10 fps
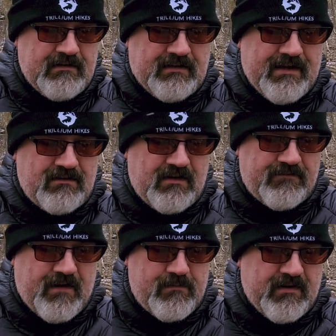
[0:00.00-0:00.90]
nylon
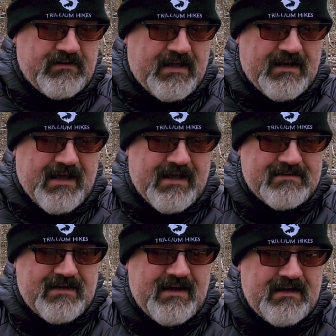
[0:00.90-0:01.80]
fabric that
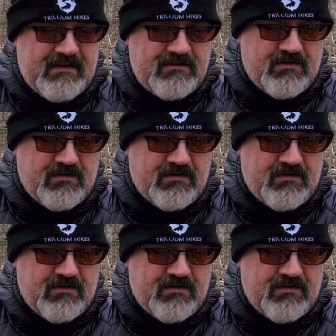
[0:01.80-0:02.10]
has a